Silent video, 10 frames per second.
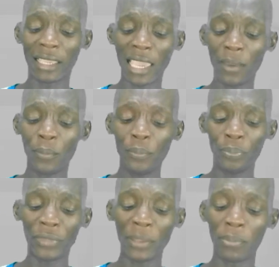game
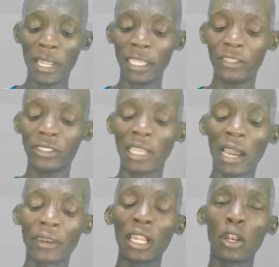they played
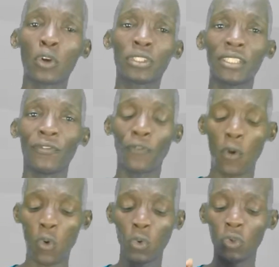they lost
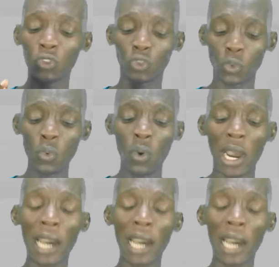4-2,